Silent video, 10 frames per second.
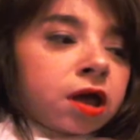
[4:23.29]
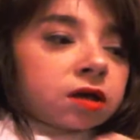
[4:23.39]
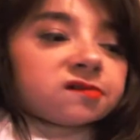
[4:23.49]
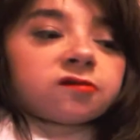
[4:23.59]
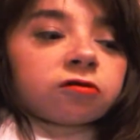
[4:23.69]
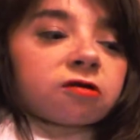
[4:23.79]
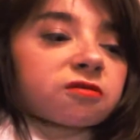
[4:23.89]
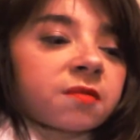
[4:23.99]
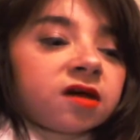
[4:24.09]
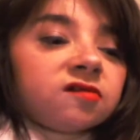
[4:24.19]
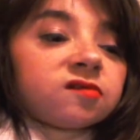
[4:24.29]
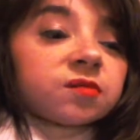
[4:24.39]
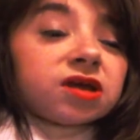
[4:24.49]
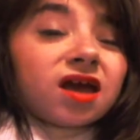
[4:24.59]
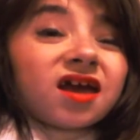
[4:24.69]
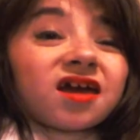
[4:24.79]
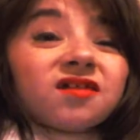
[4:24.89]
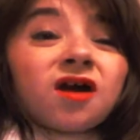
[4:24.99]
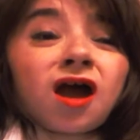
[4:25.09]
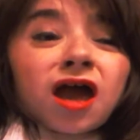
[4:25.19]
It sort of reminds me
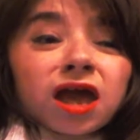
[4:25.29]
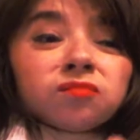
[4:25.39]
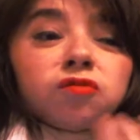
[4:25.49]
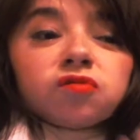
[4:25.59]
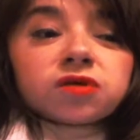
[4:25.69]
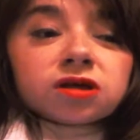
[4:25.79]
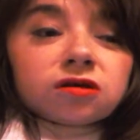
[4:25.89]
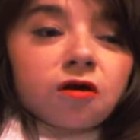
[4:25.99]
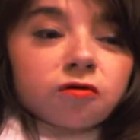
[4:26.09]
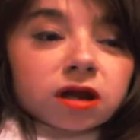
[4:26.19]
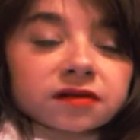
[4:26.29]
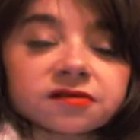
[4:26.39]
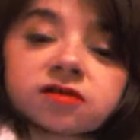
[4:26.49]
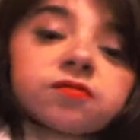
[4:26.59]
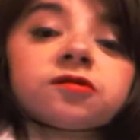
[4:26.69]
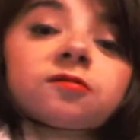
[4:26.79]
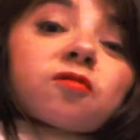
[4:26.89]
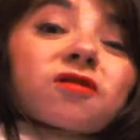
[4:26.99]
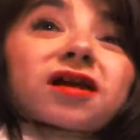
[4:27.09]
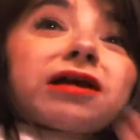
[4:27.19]
in a movie or a TV show
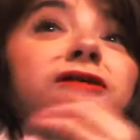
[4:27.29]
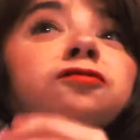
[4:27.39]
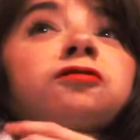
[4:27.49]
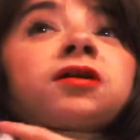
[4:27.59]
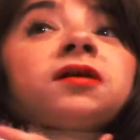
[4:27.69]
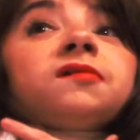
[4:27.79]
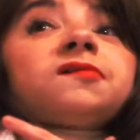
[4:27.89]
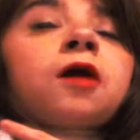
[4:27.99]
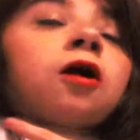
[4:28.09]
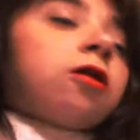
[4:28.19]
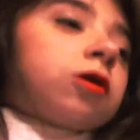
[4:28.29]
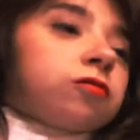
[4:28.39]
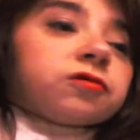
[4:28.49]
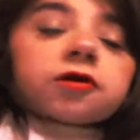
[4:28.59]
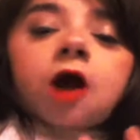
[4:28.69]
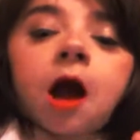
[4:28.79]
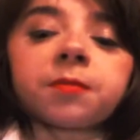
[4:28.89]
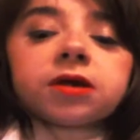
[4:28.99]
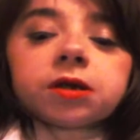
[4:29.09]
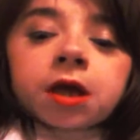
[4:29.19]
where a character is cloned or
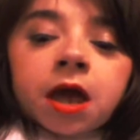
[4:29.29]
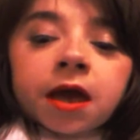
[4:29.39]
copied,